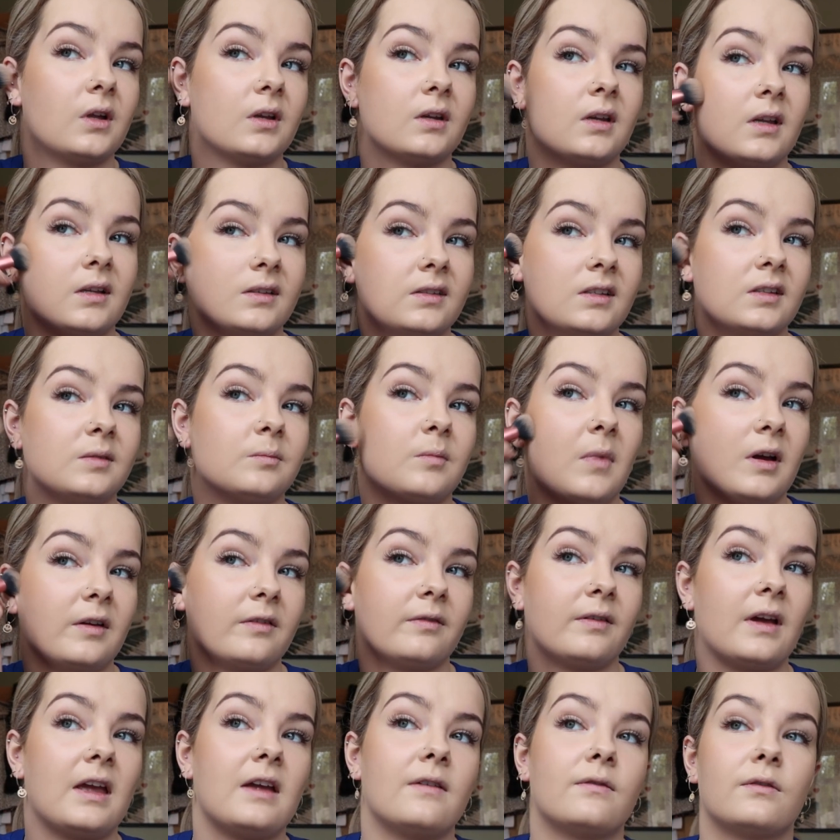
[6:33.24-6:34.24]
This is my
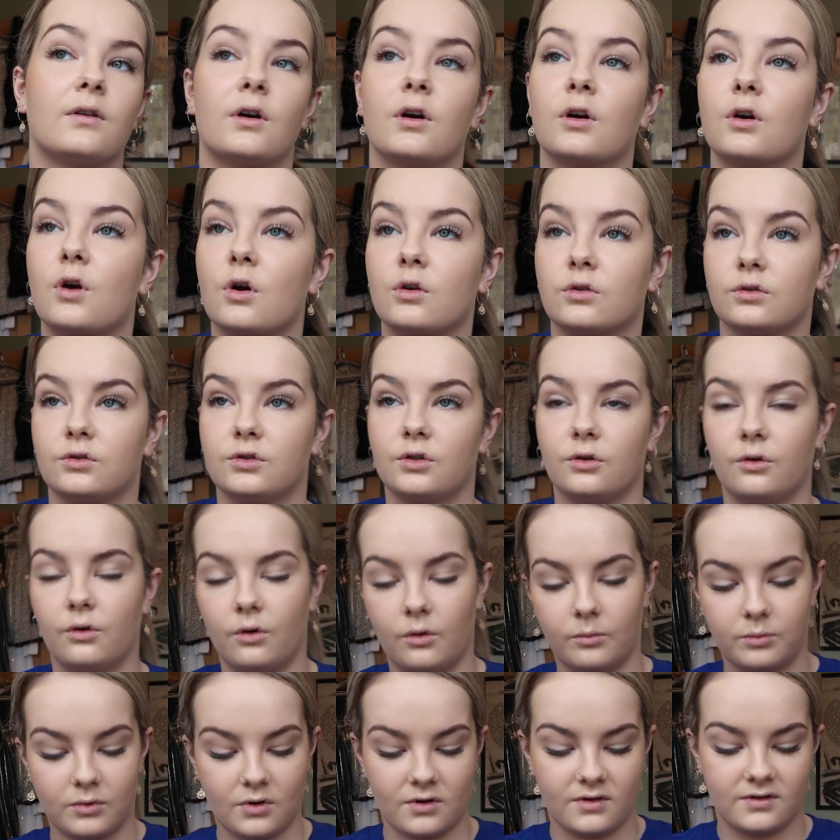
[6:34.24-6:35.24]
favourite
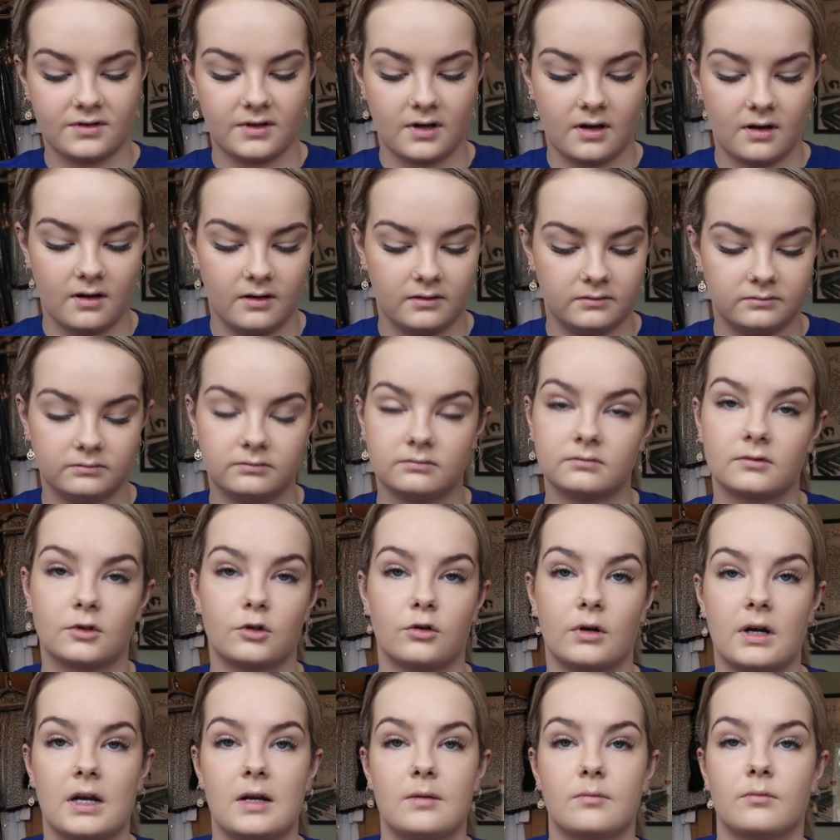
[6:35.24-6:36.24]
contour bronzer,
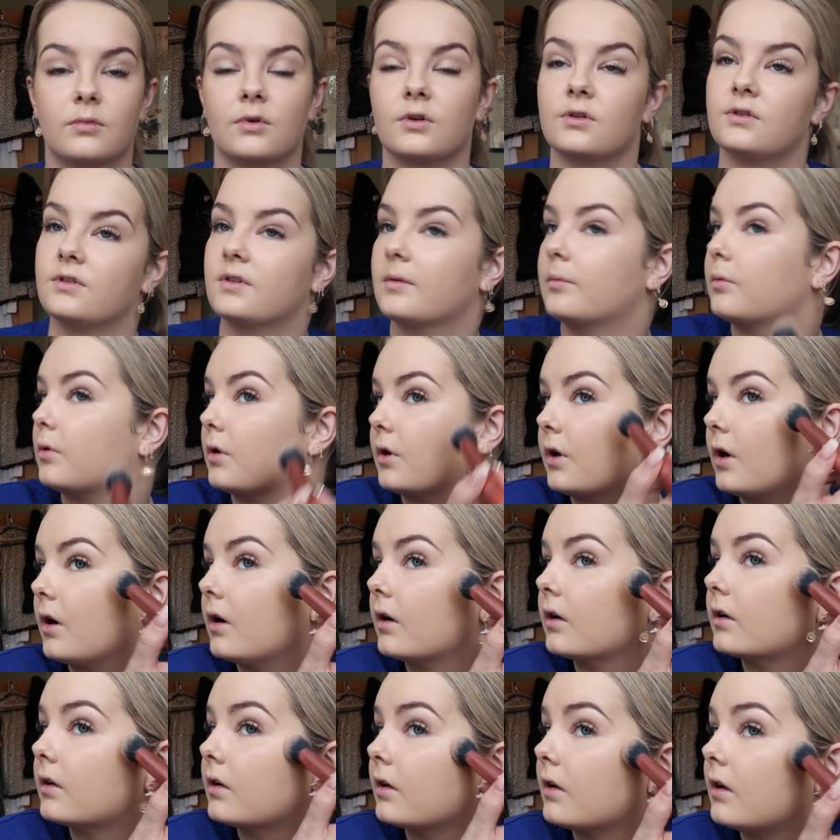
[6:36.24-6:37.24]
cream bronzer
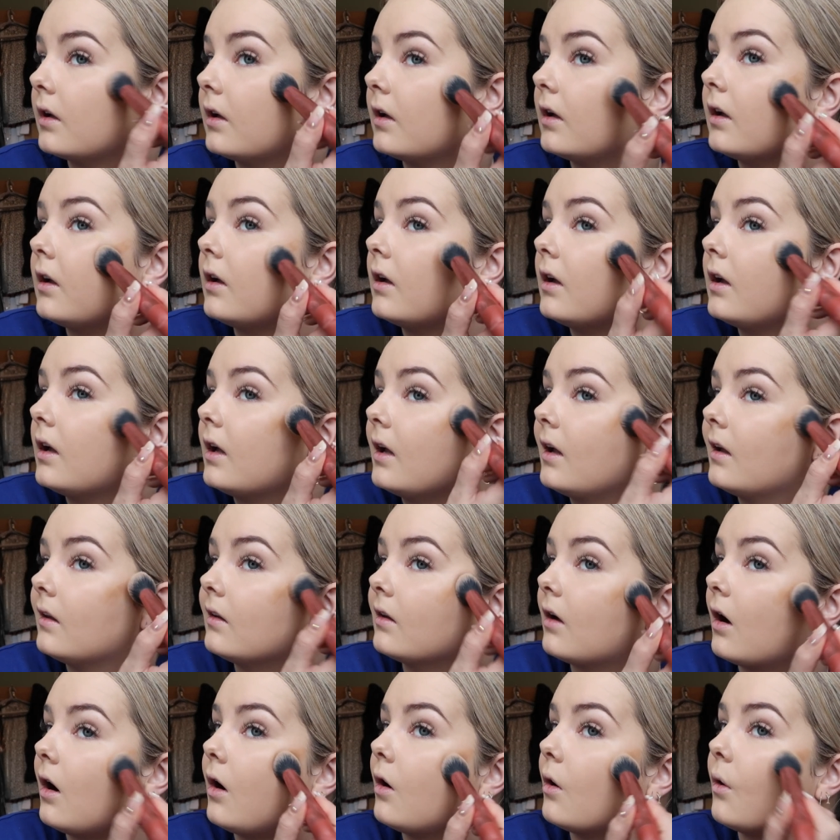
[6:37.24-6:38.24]
product in
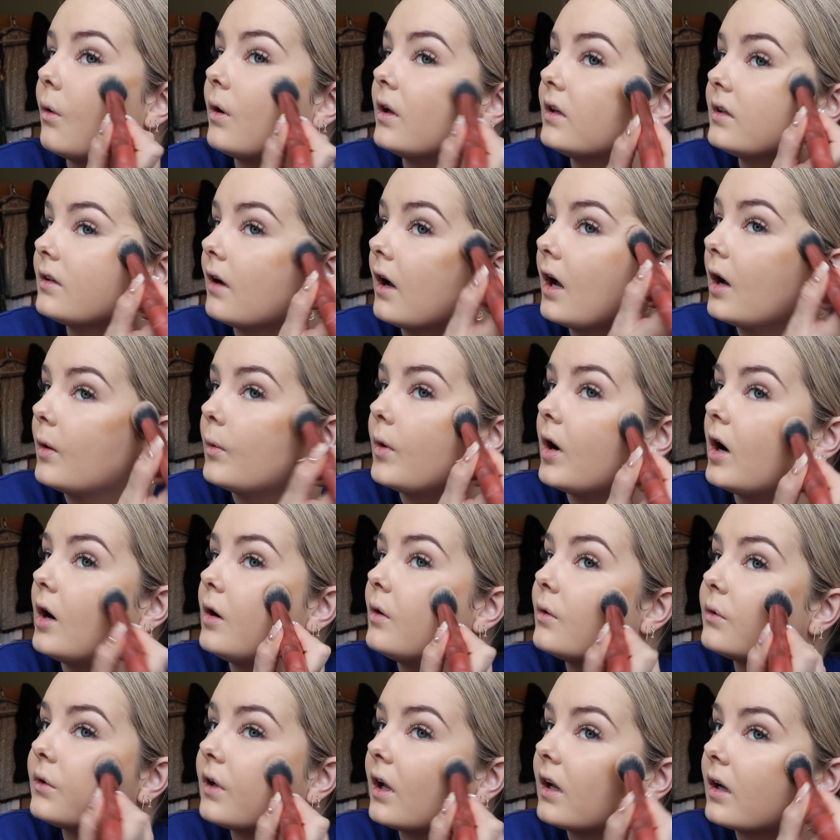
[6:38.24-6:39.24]
the whole entire
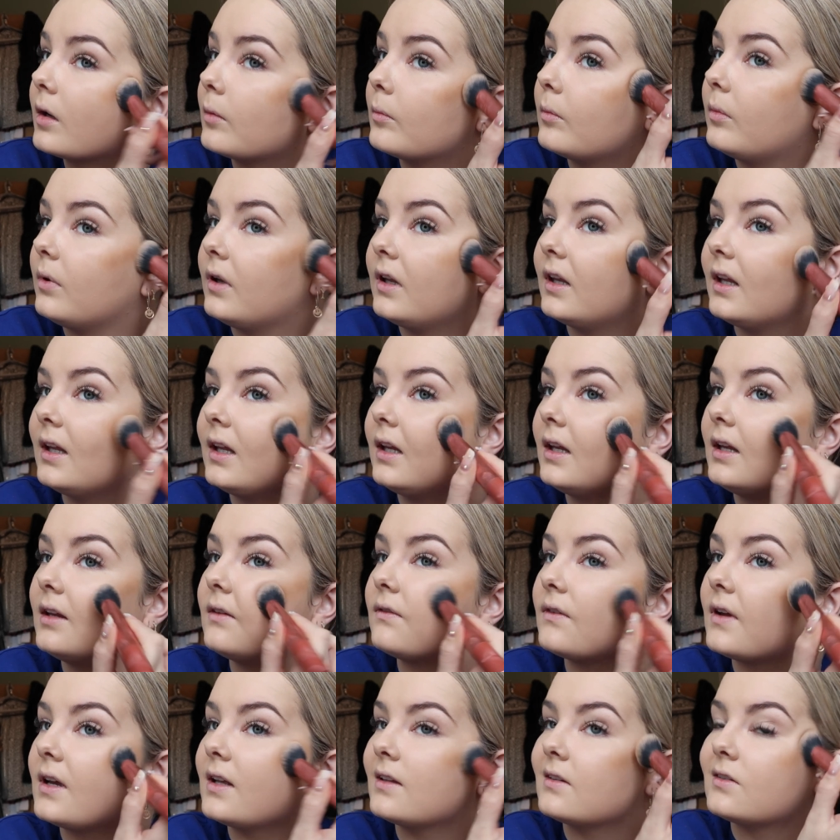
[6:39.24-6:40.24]
world, and I
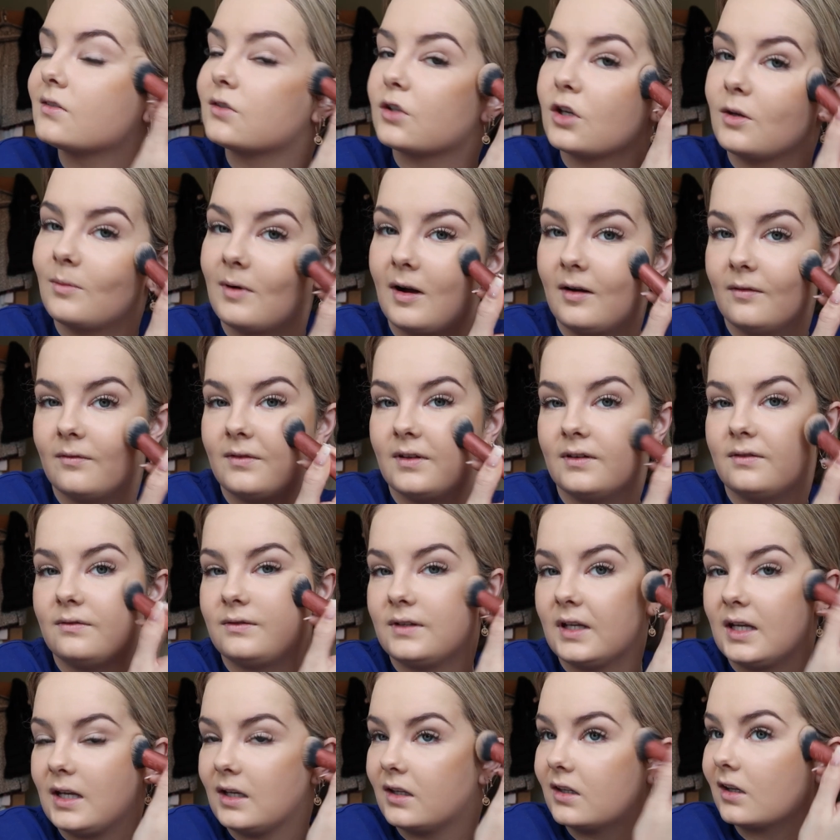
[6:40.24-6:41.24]
believe it's
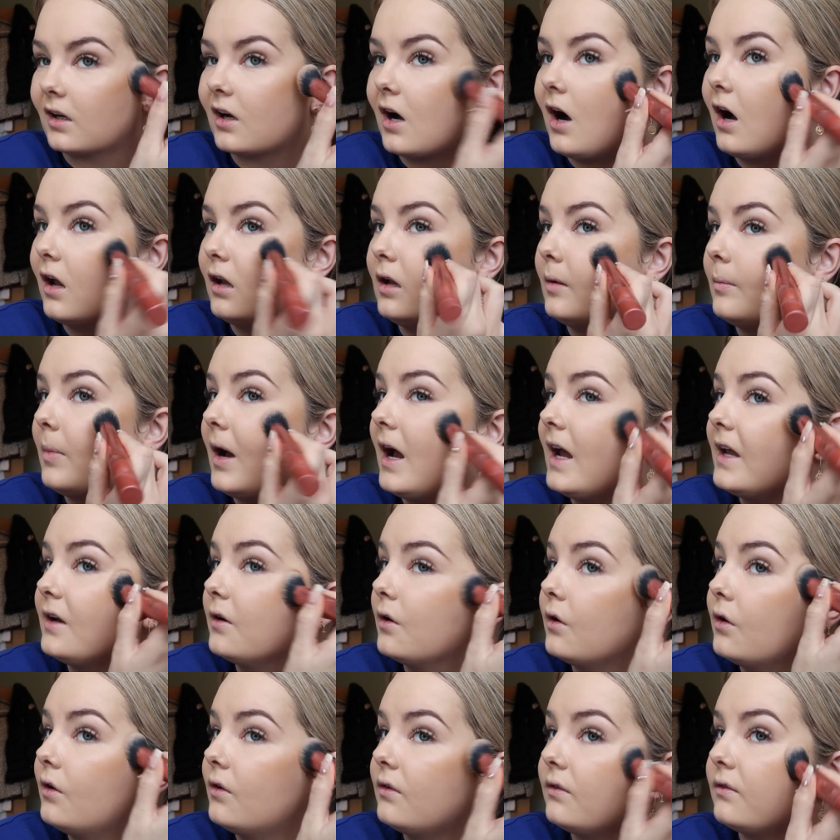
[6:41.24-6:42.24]
£2.50. The colour
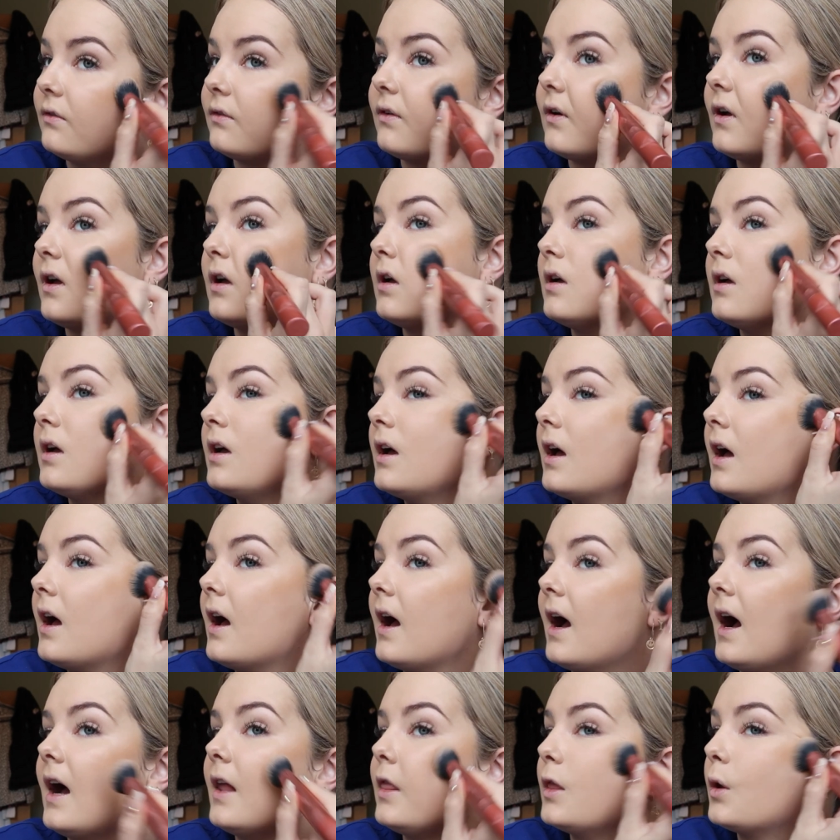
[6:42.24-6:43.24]
payoff
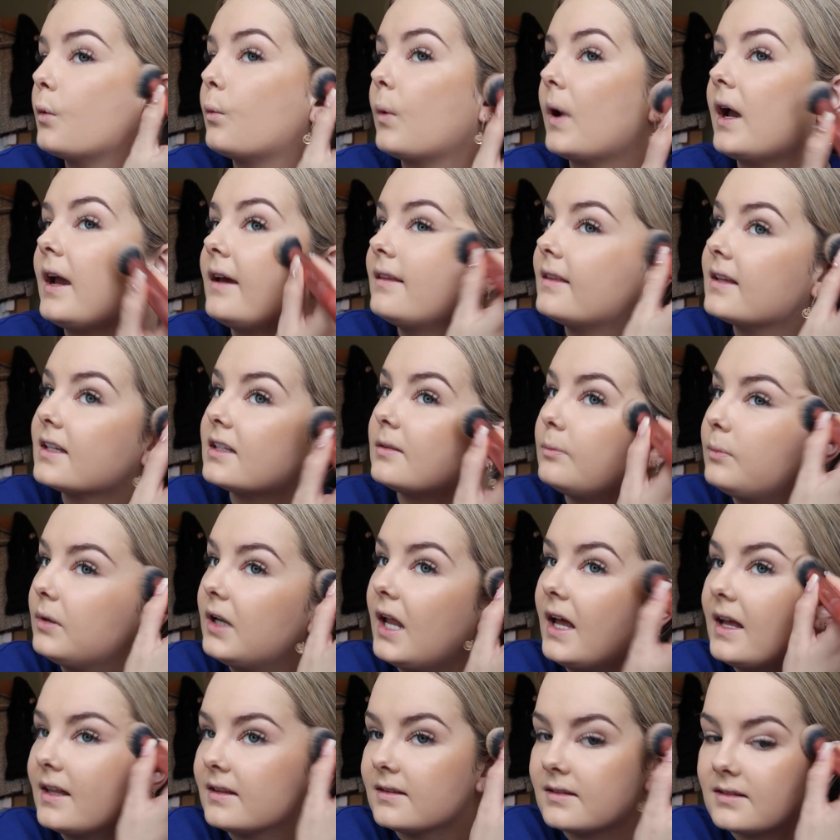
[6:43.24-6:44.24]
and the way this
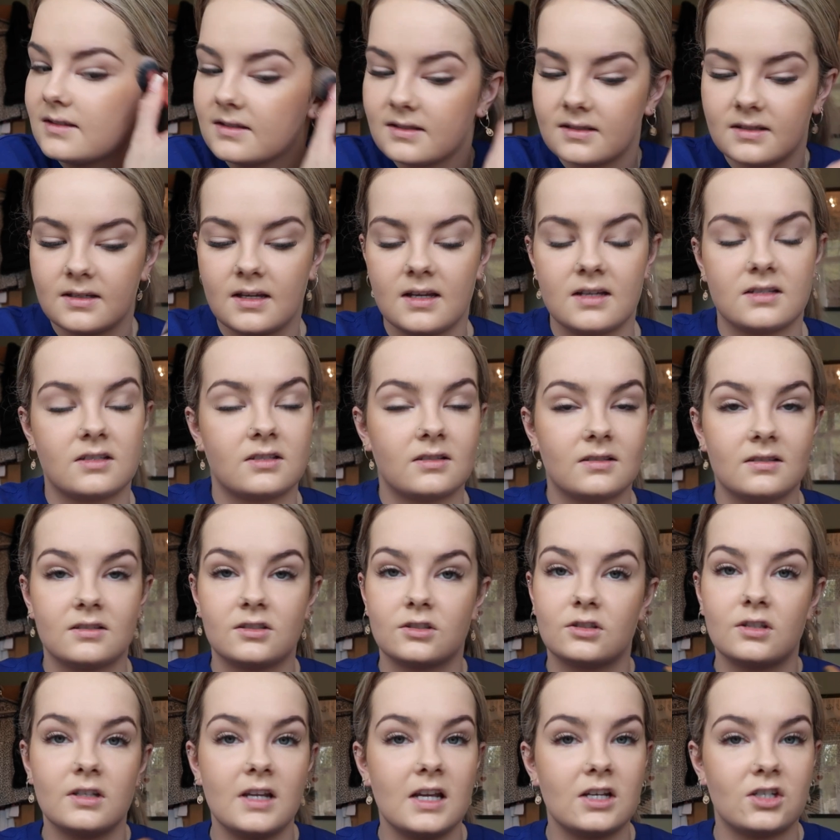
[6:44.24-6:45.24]
blends is
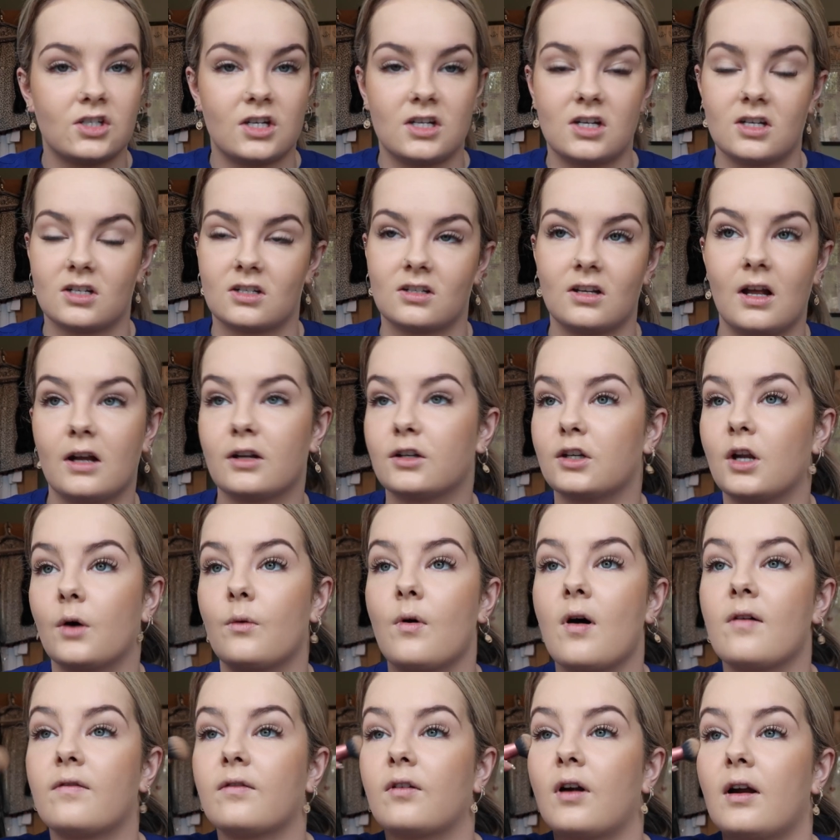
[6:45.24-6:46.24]
literally just like
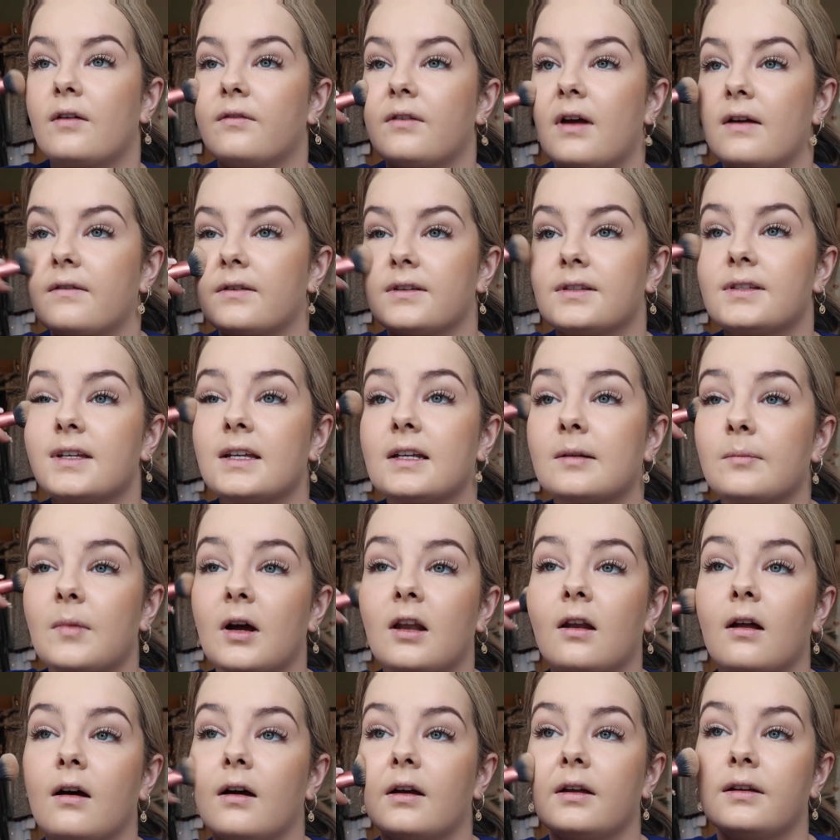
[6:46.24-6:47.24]
no other I've ever seen in
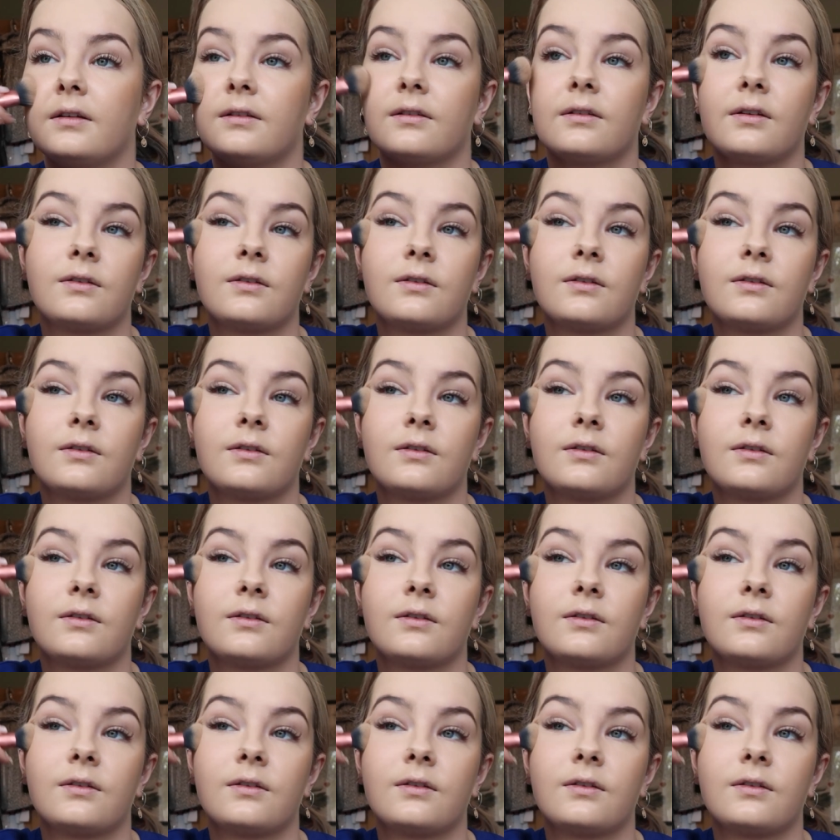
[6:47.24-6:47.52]
my life.